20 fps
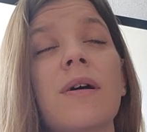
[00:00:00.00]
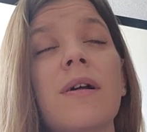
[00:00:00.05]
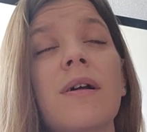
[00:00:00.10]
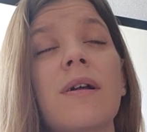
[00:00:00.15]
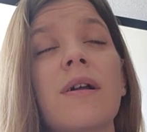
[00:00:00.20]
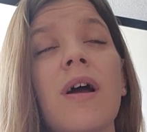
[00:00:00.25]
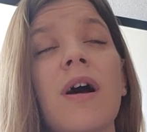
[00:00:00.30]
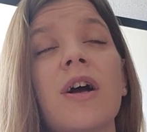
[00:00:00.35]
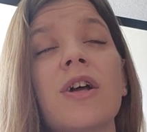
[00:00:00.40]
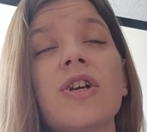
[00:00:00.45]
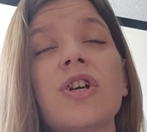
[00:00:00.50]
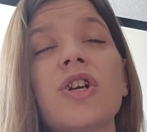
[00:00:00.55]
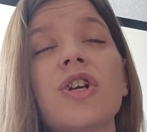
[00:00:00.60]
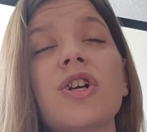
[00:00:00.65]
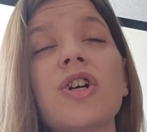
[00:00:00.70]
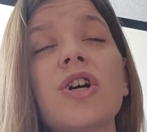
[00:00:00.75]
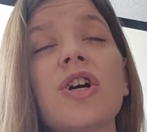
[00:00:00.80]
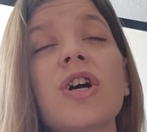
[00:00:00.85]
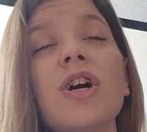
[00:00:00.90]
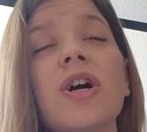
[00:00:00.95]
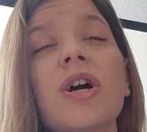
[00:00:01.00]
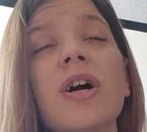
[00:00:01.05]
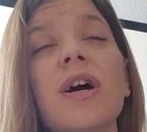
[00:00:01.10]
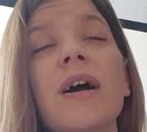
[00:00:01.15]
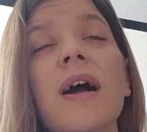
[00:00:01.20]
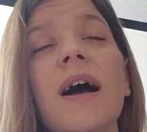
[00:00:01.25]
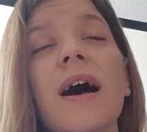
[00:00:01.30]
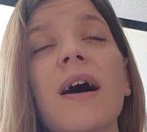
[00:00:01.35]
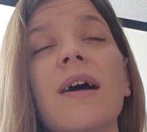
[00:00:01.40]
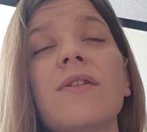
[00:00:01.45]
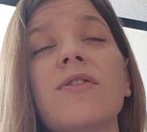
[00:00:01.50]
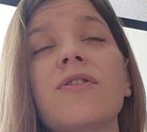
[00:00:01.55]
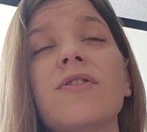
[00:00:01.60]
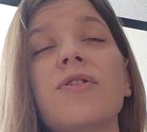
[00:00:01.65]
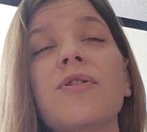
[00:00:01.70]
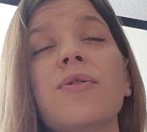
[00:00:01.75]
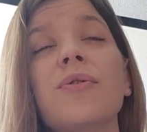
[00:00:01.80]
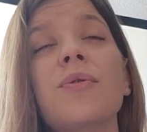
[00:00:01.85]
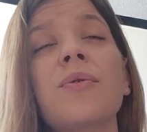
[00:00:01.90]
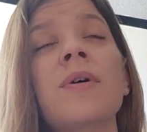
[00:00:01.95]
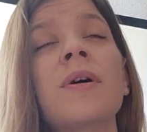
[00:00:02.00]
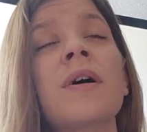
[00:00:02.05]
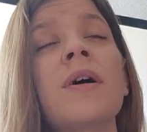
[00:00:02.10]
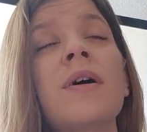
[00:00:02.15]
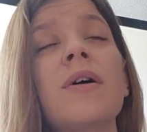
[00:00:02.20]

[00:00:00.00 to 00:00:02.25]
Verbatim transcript: not sure how to